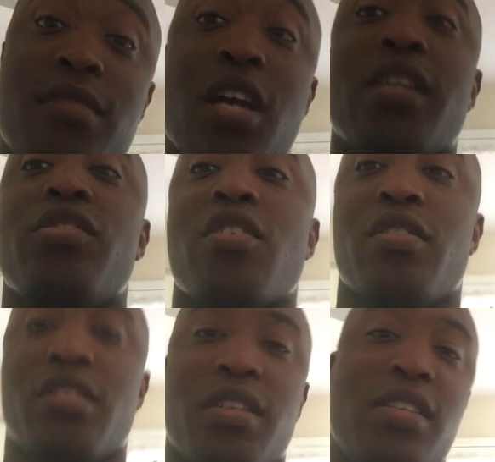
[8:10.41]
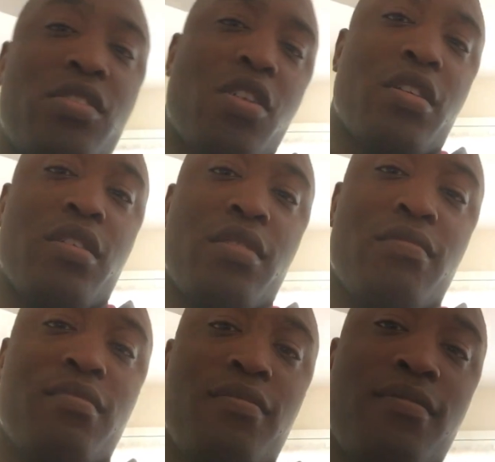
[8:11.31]
Nah, he's starting
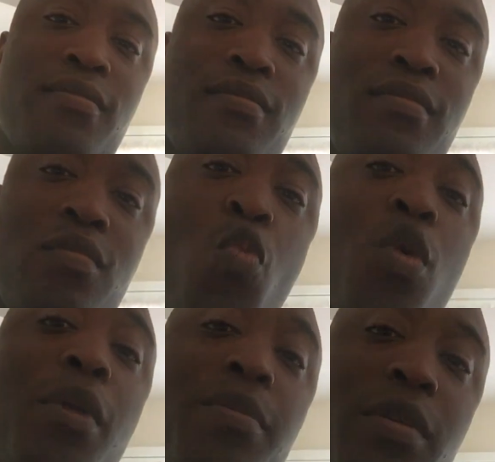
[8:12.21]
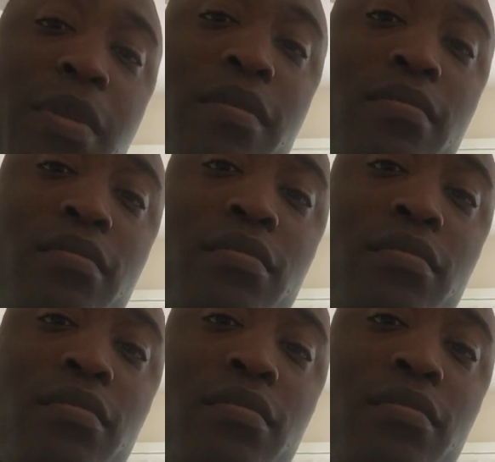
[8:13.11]
to warm up to me.